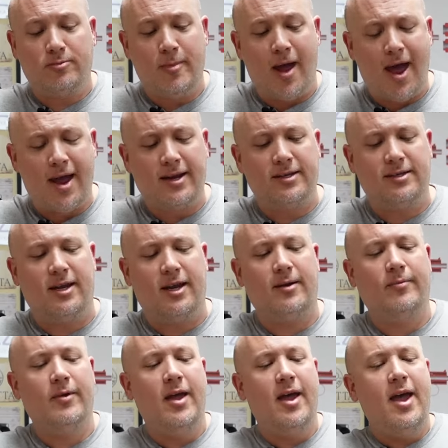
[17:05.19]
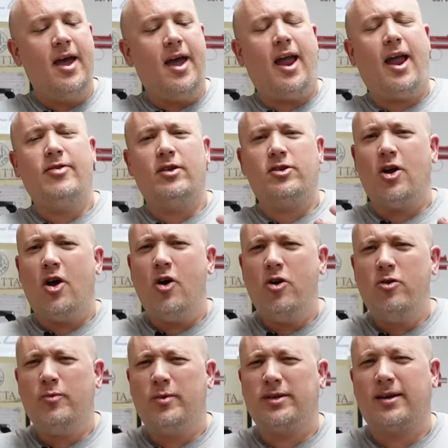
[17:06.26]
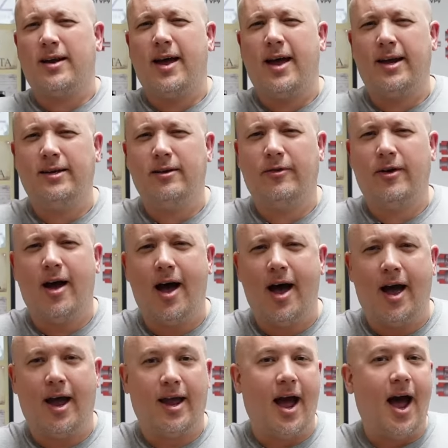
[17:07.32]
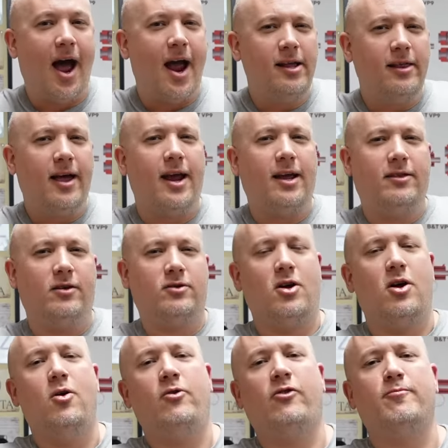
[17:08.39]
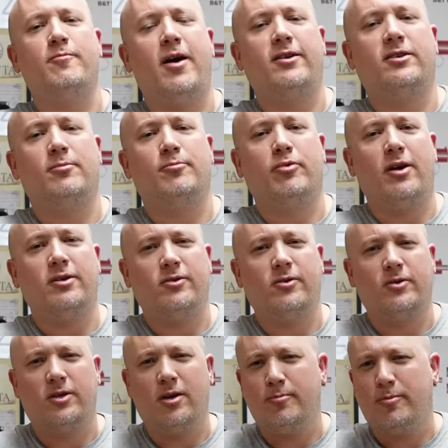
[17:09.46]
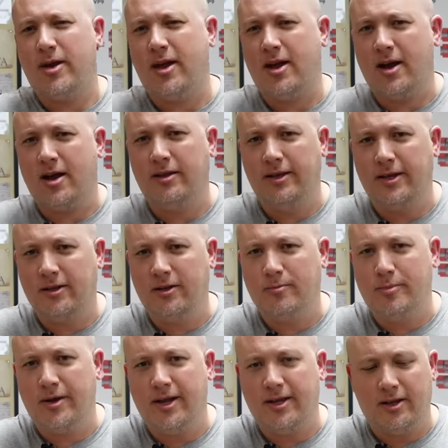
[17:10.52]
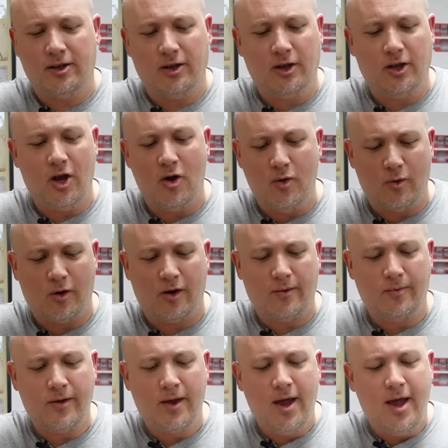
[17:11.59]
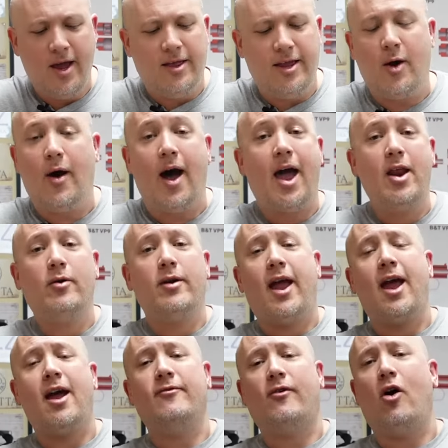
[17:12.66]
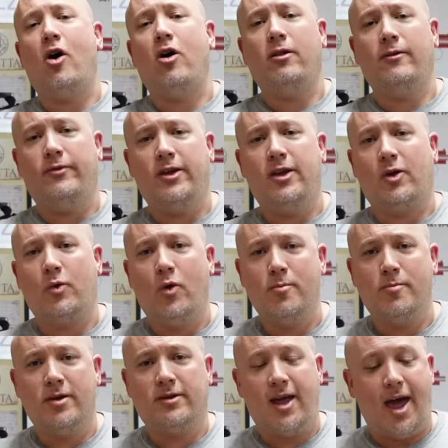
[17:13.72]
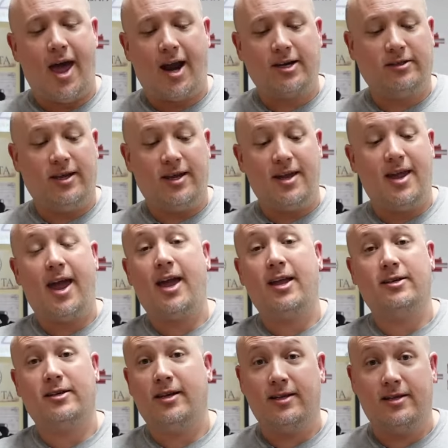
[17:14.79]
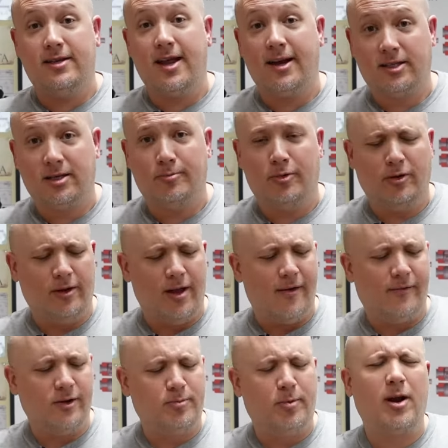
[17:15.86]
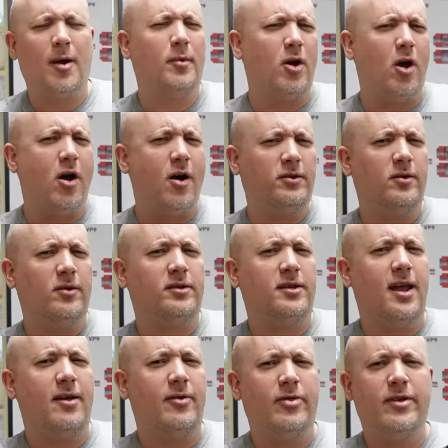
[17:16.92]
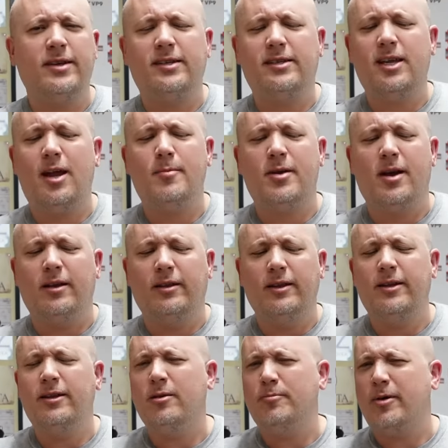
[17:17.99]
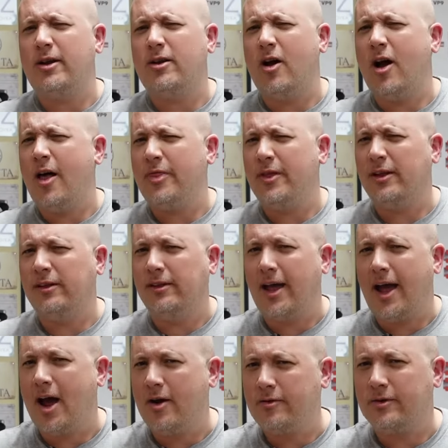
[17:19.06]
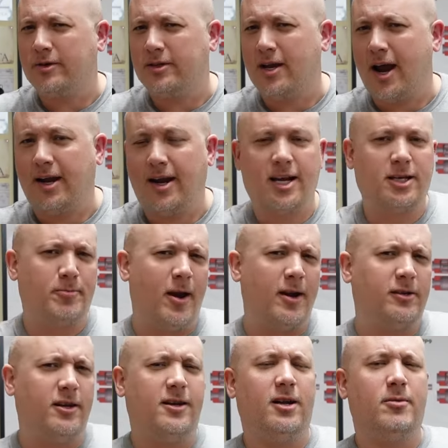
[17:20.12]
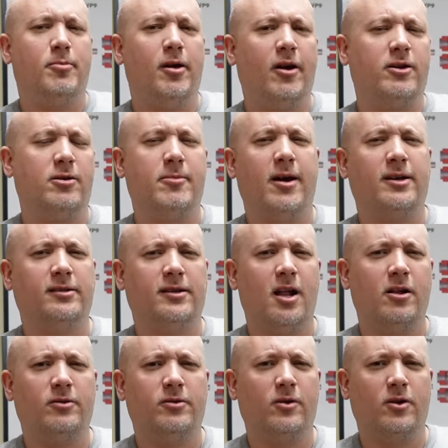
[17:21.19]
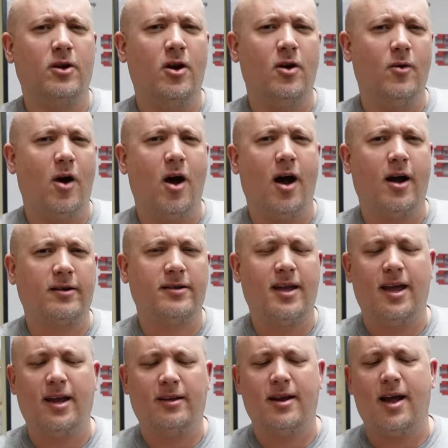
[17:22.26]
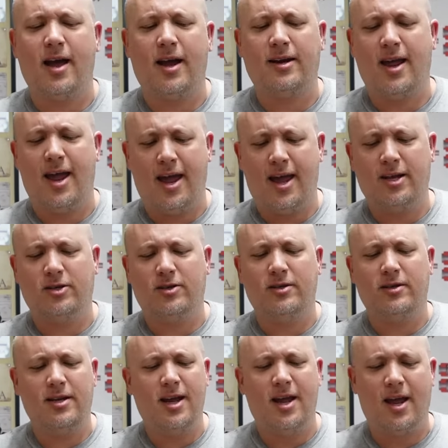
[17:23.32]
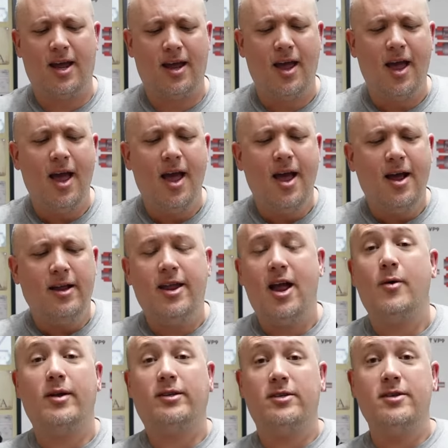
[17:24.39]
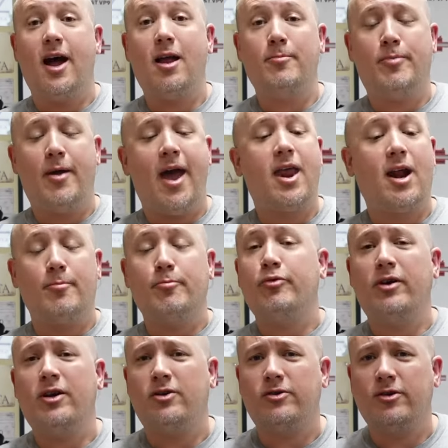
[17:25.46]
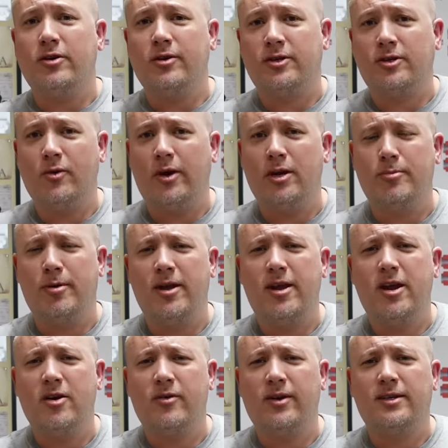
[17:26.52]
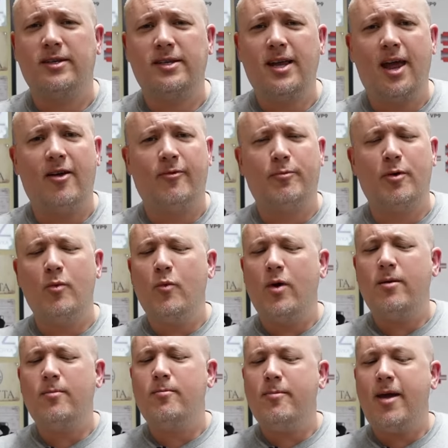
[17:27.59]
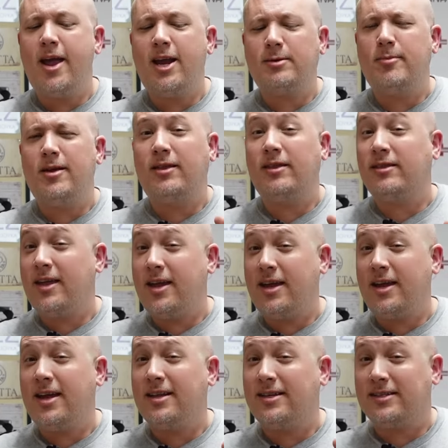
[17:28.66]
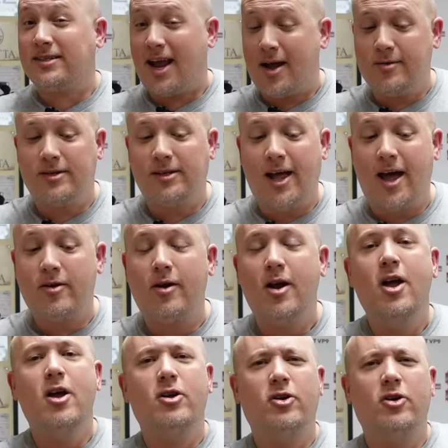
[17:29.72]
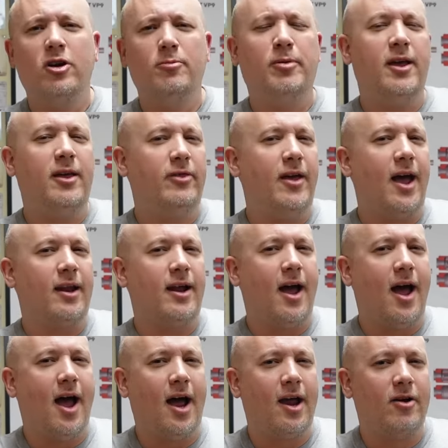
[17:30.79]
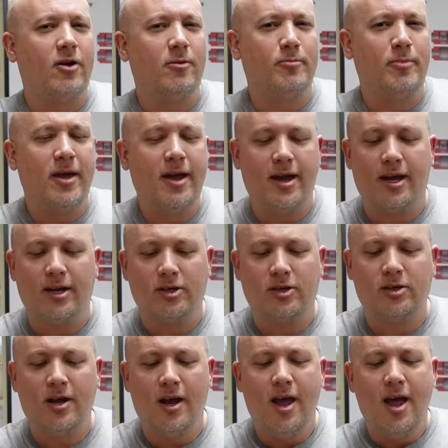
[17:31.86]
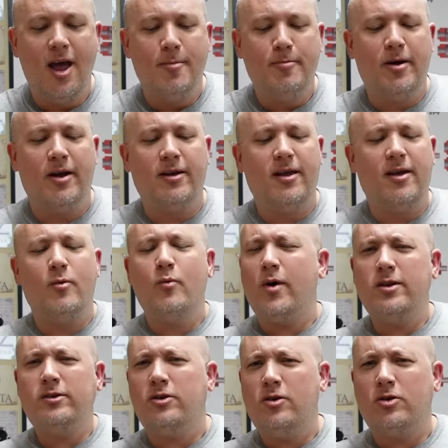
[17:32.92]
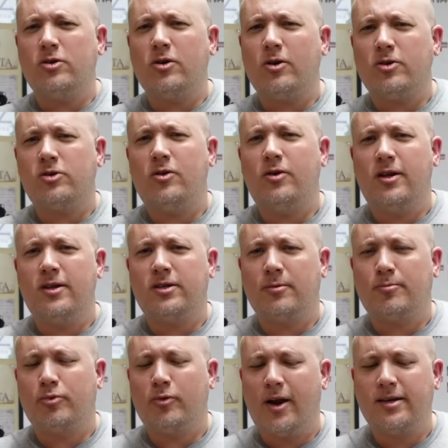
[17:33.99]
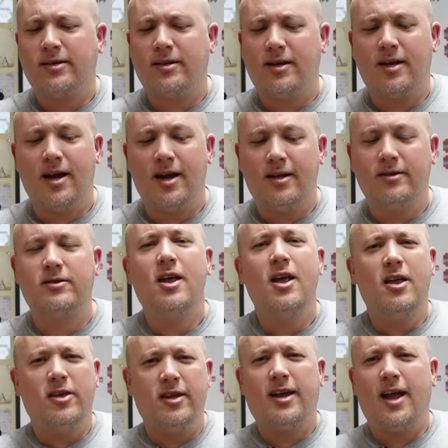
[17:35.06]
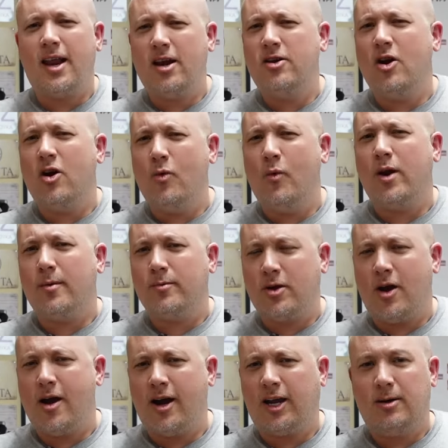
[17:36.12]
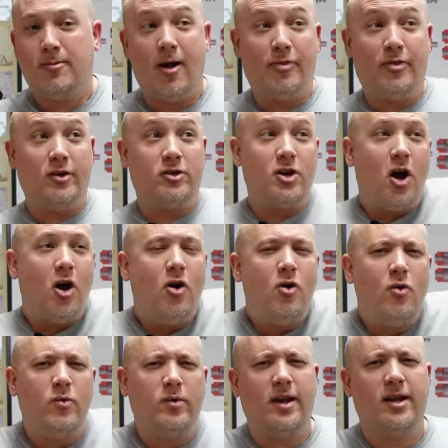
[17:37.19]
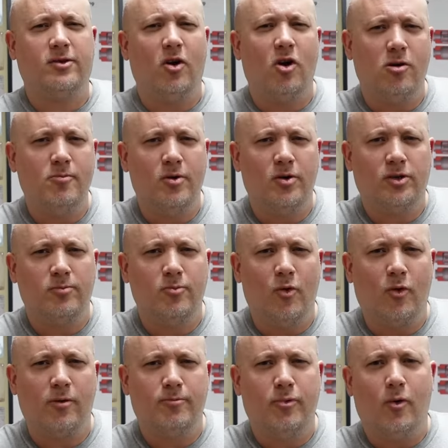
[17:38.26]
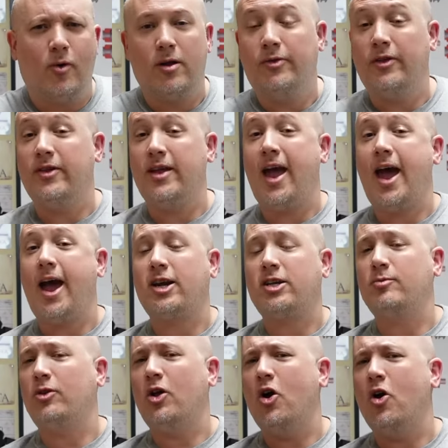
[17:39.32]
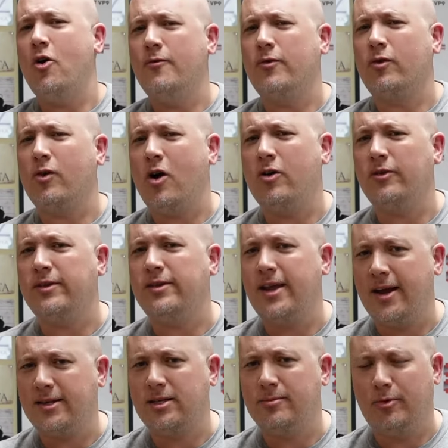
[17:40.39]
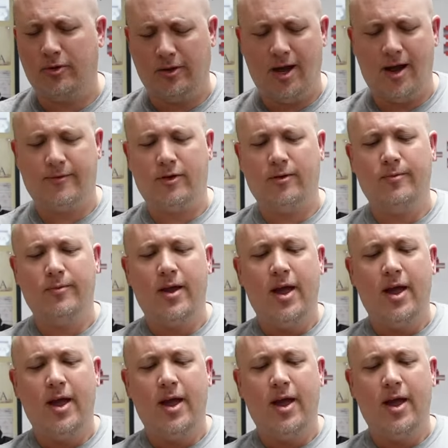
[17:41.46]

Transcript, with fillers: magazine, and the tone was kind of high. I like the tone of my suppressors to be a little bit lower. Now, I don't have all of the equipment to actually gauge the decibel levels, but I would also say this seemed a little bit on the louder side, especially compared to my SilencerCo Octane 9 HD. Now, it's not bad. I'm pretty sure it's going to be hearing safe, but what makes me think it sounds louder could be that higher pitch. But once you start shooting suppressed guns, you kind of know what I'm talking about. The tone is almost more important than the actual overall decibel level.